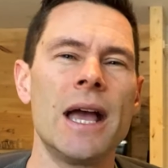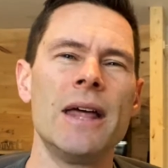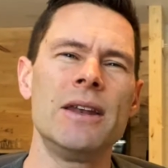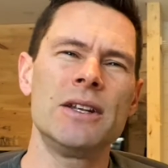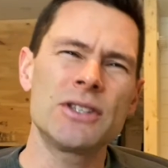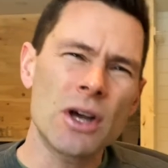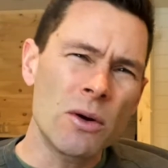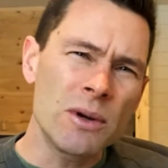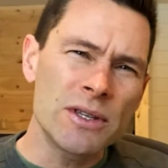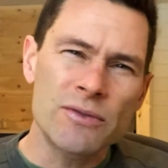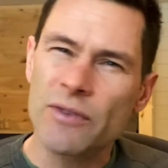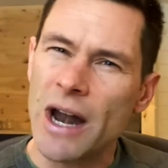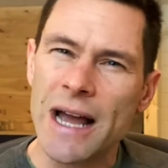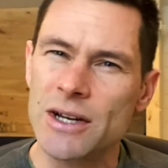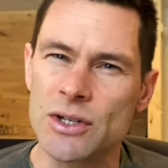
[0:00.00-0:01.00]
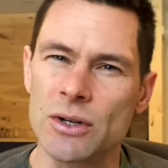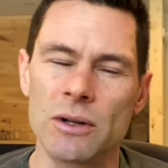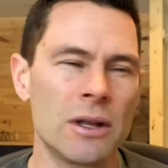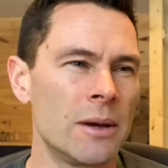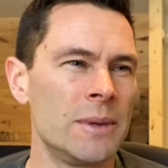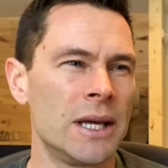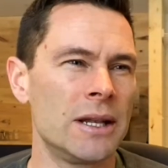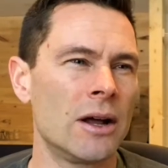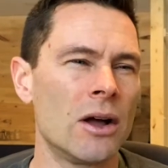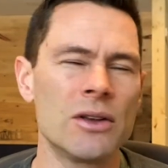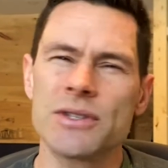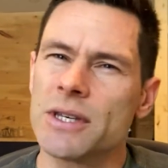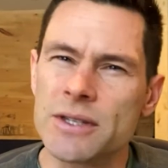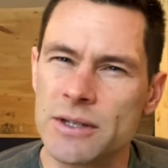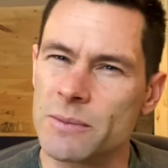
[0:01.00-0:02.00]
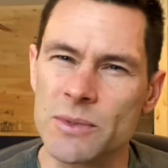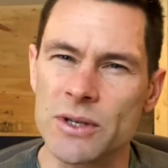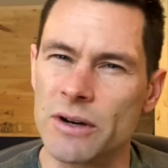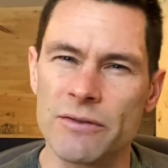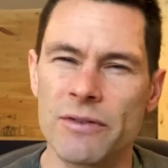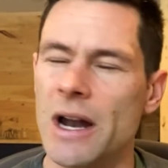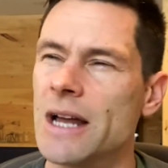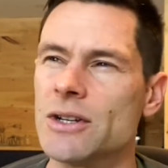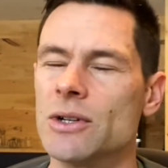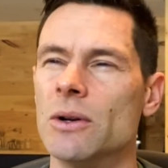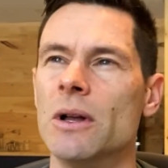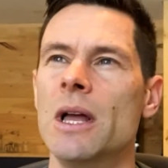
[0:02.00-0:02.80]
And it's always fragile. I mean, all systems are fragile.